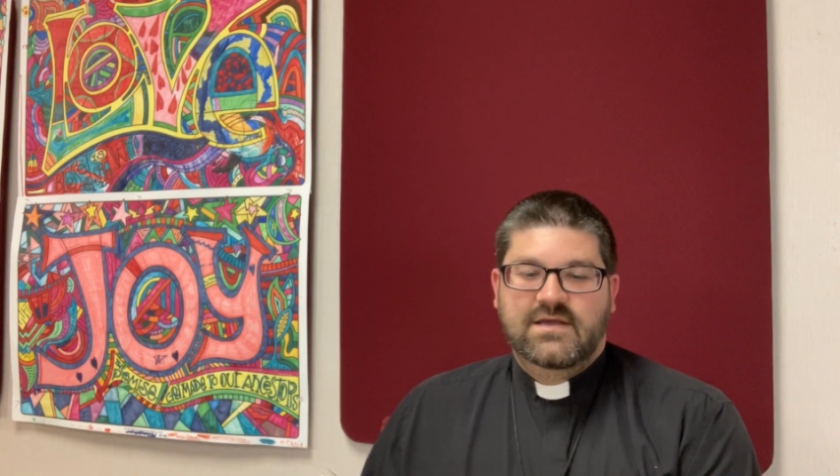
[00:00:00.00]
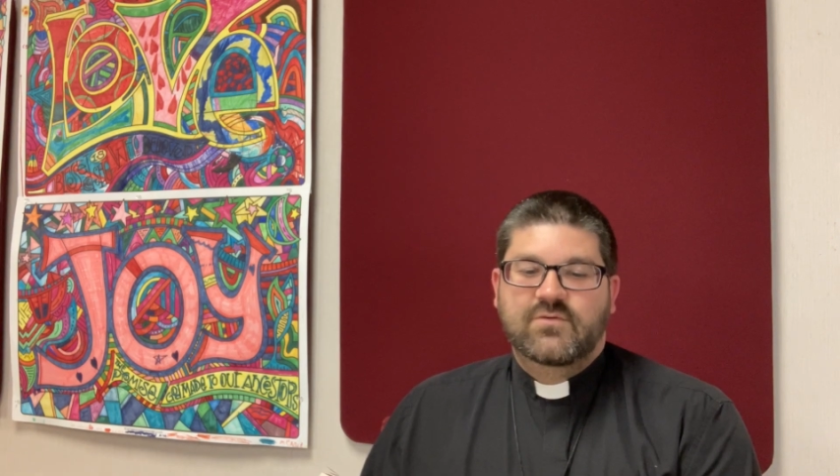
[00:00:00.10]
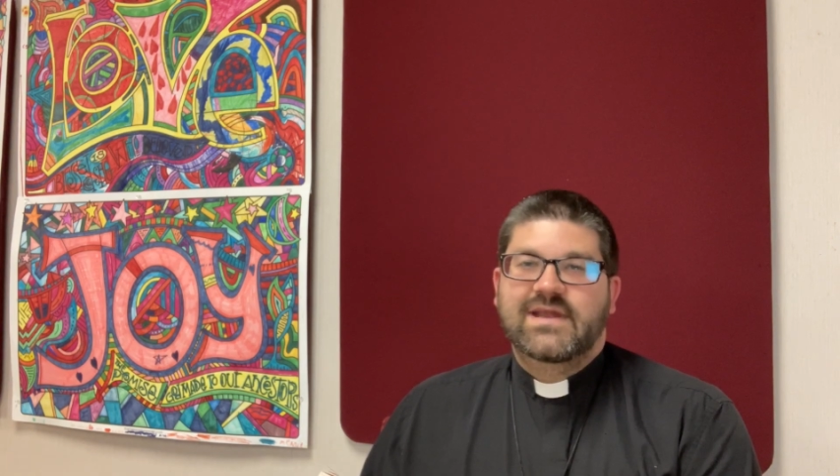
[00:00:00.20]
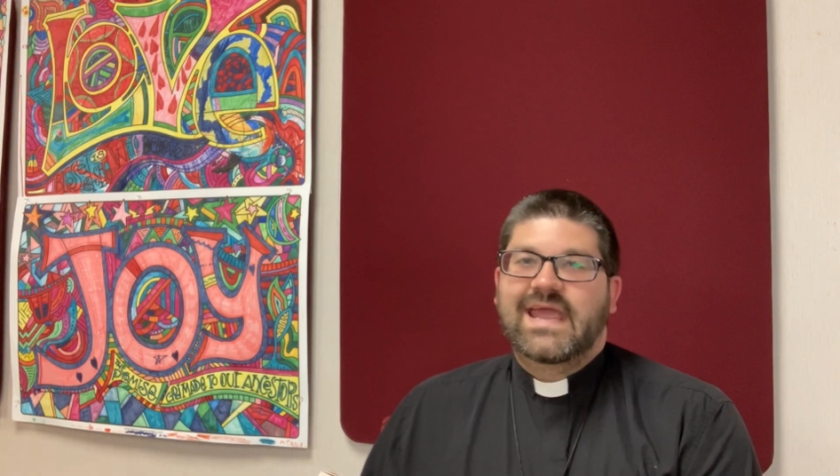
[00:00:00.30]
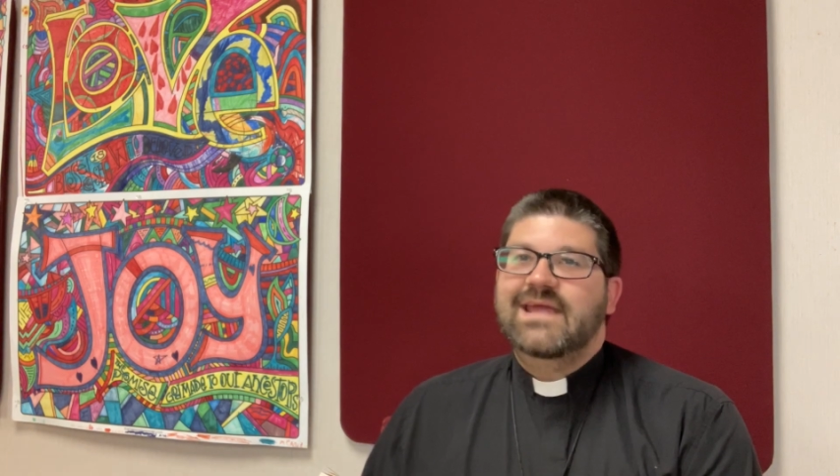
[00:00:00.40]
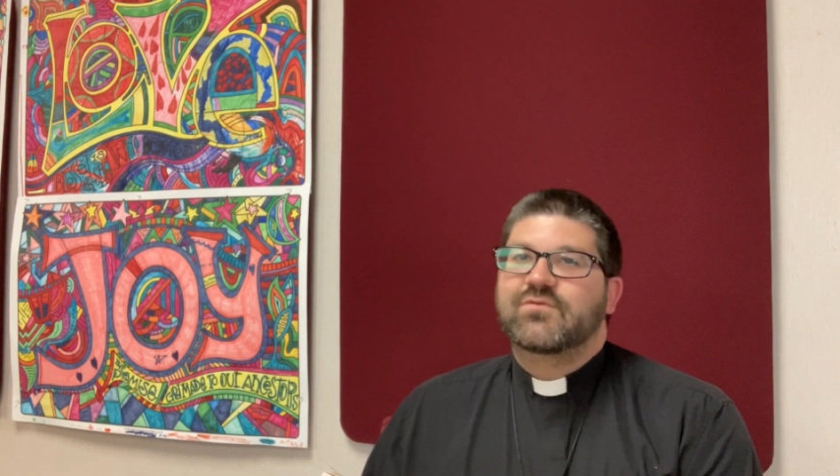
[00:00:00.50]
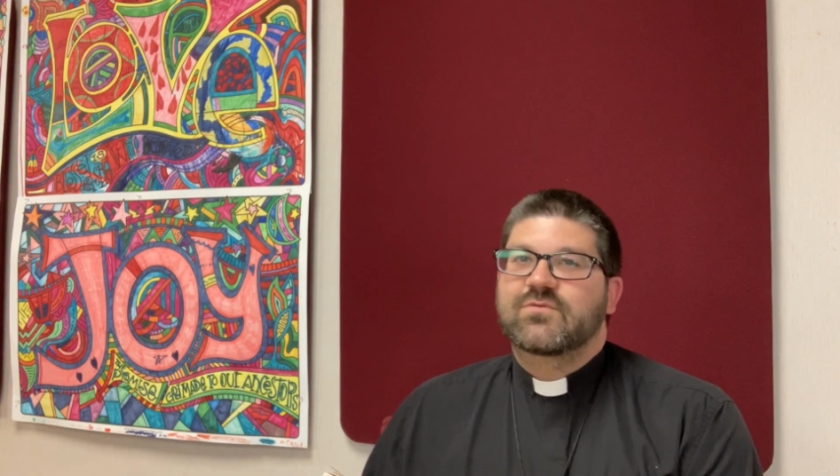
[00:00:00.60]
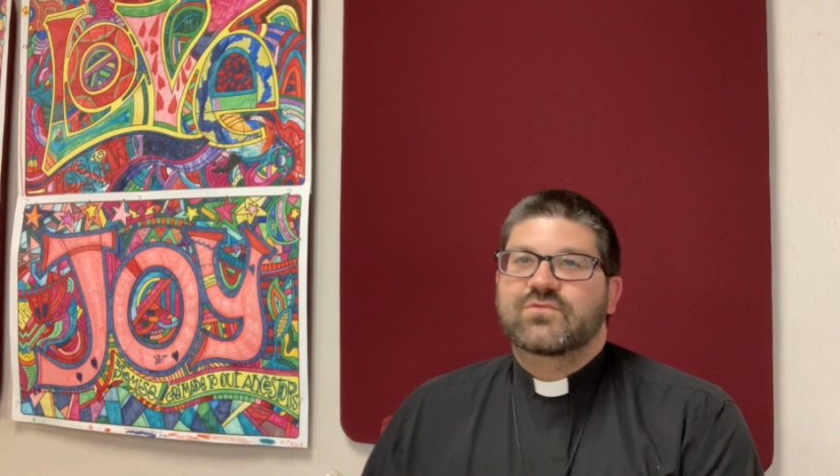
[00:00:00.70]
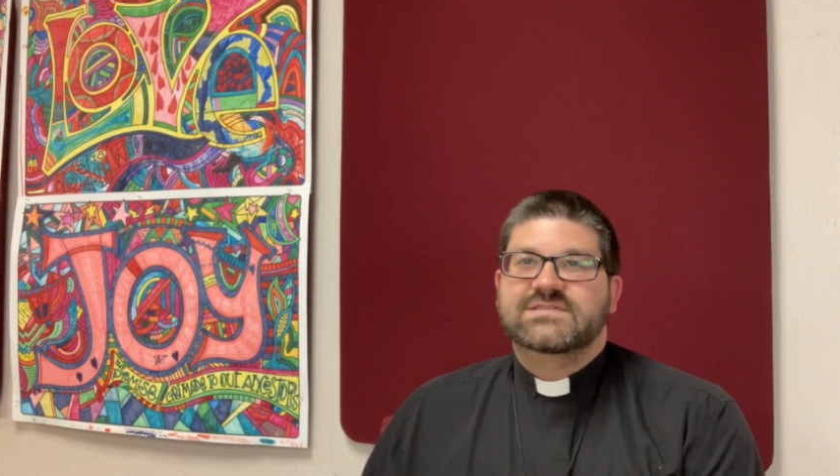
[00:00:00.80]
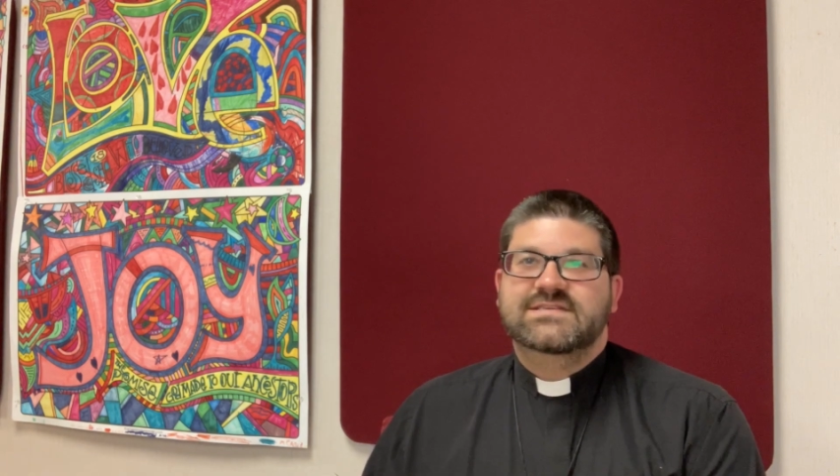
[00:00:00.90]
When
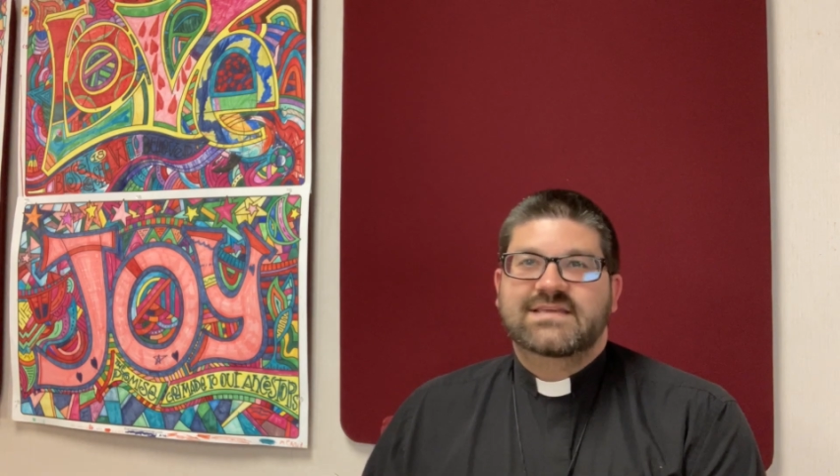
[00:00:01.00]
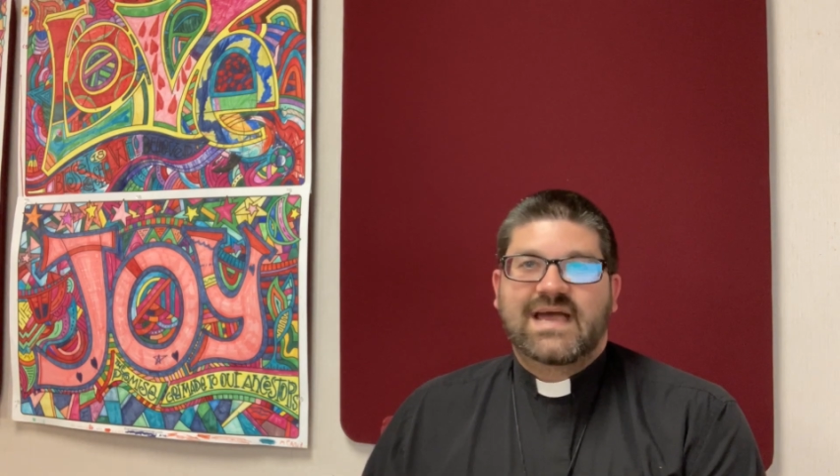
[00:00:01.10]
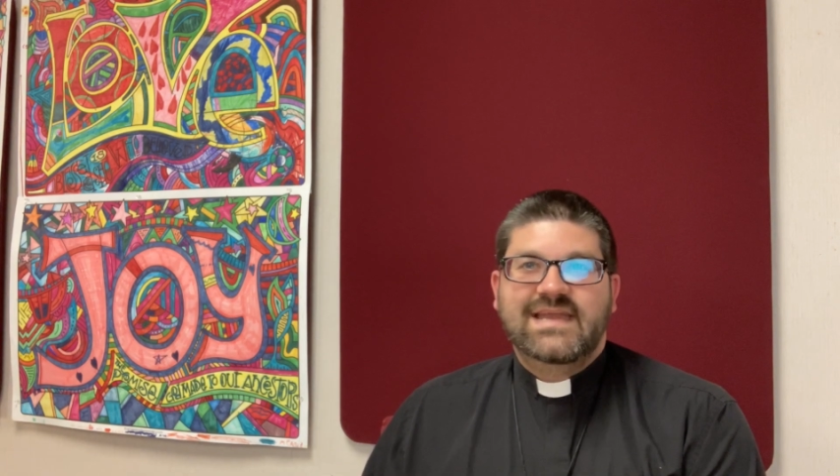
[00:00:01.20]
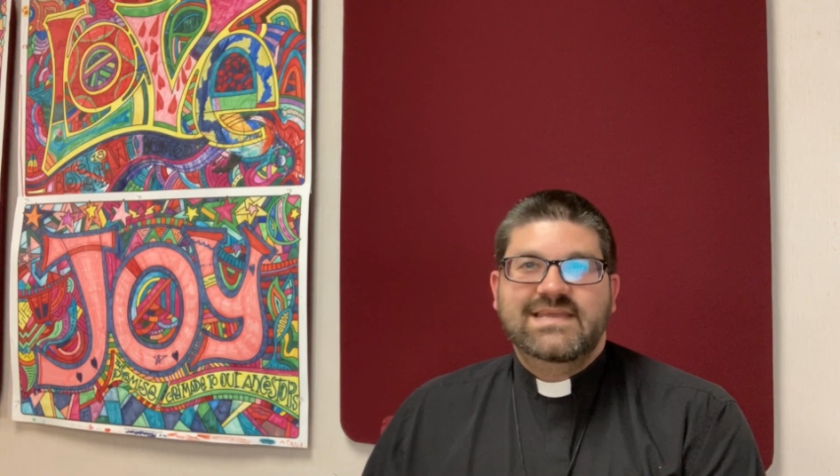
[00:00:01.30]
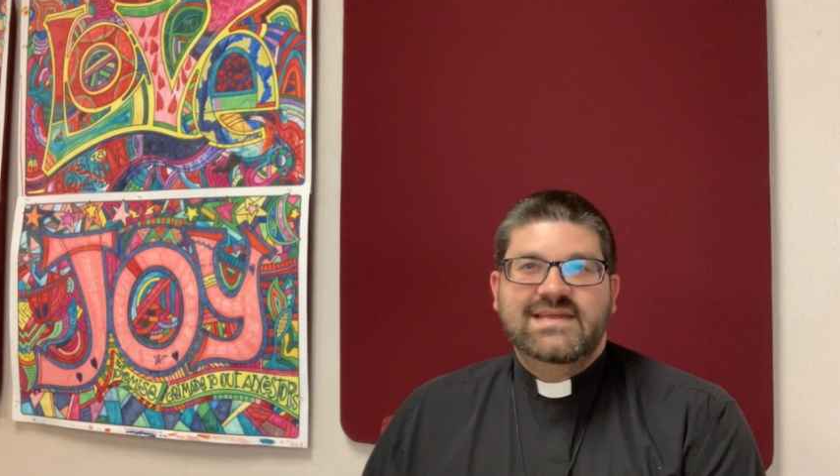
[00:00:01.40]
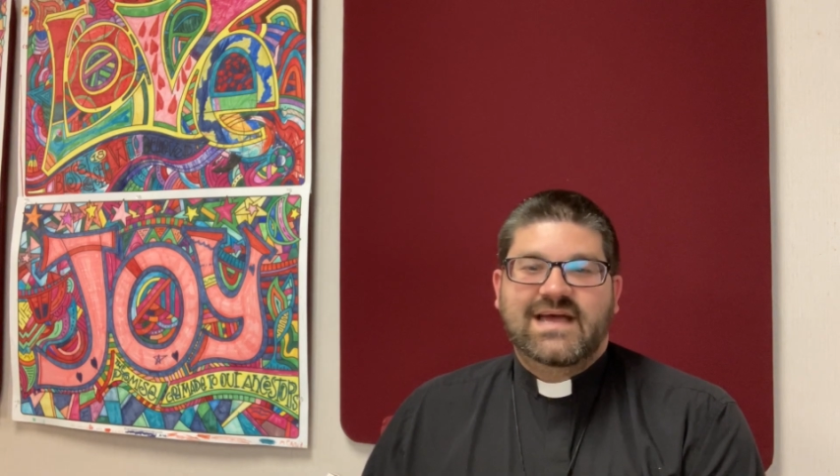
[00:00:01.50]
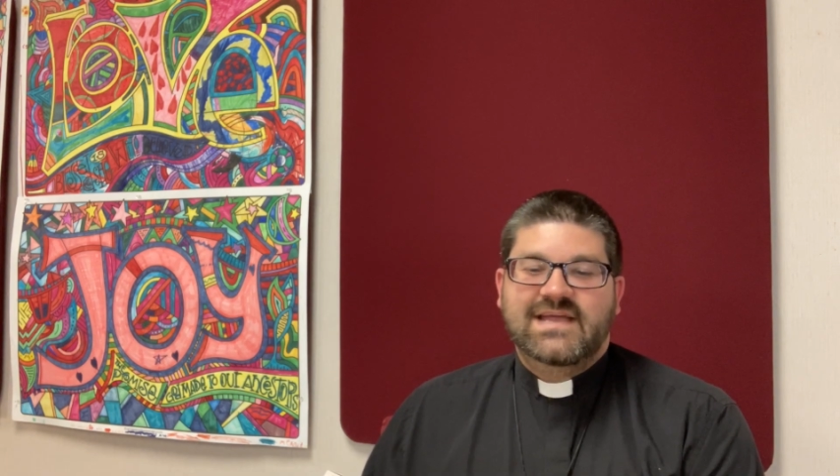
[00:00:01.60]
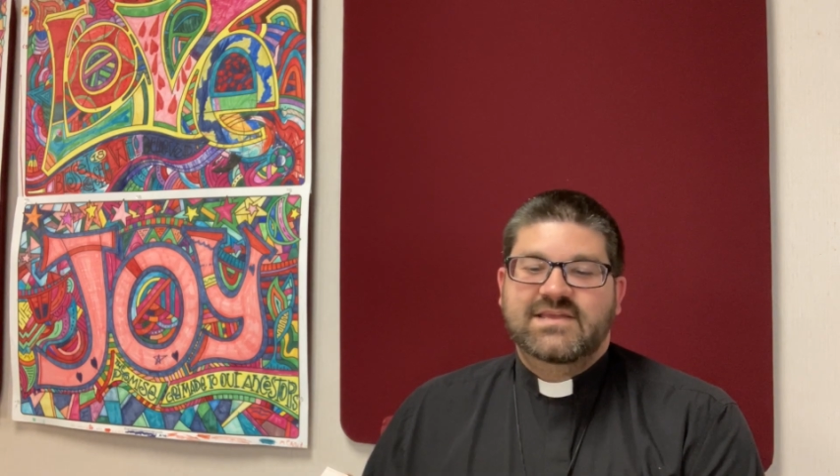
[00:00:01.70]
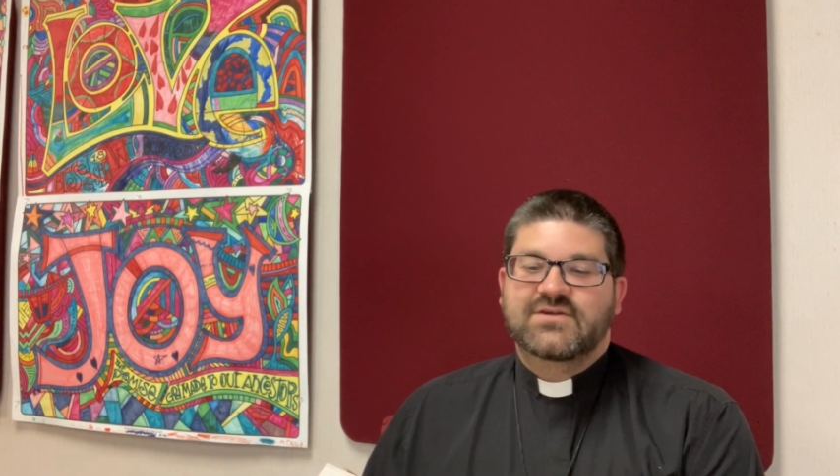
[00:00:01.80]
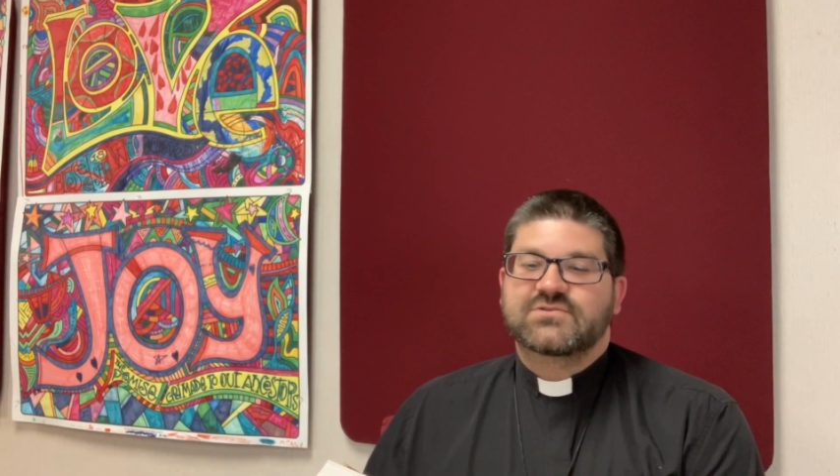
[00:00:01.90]
Abram was
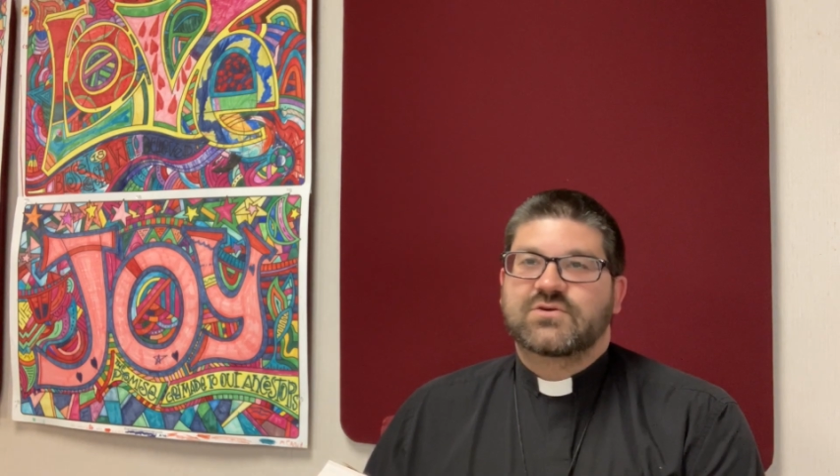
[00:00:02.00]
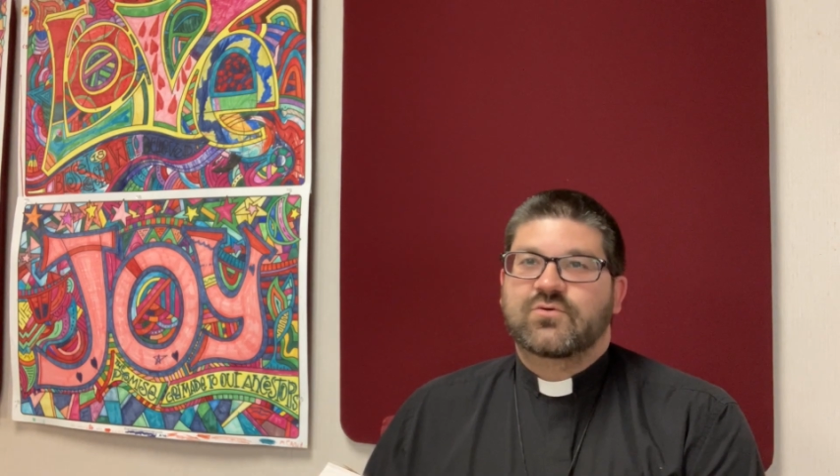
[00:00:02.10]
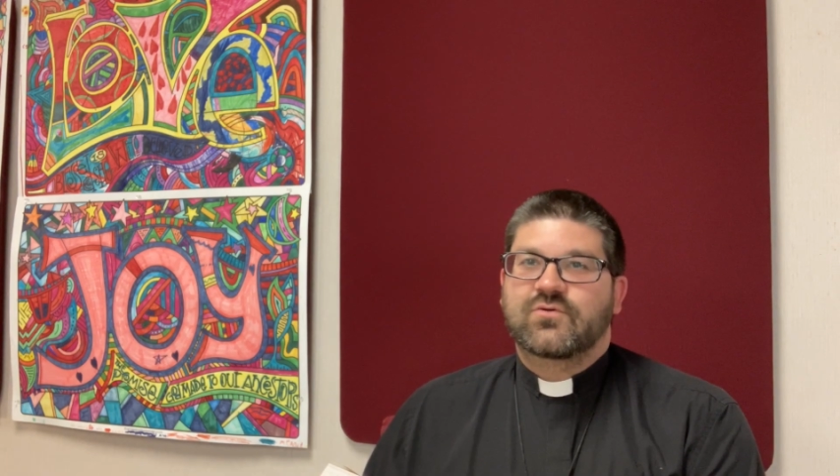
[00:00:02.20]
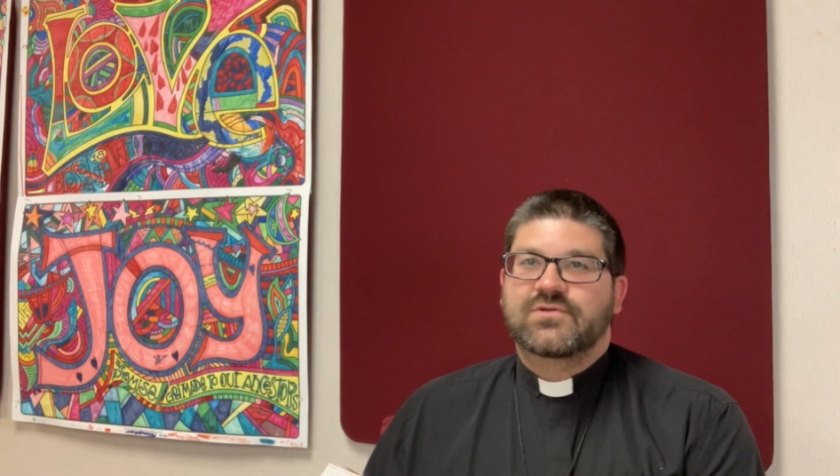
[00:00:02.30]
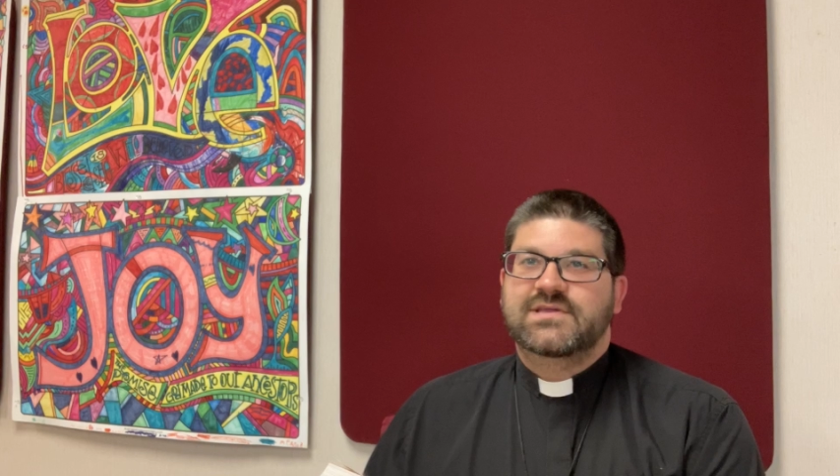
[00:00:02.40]
99 years old,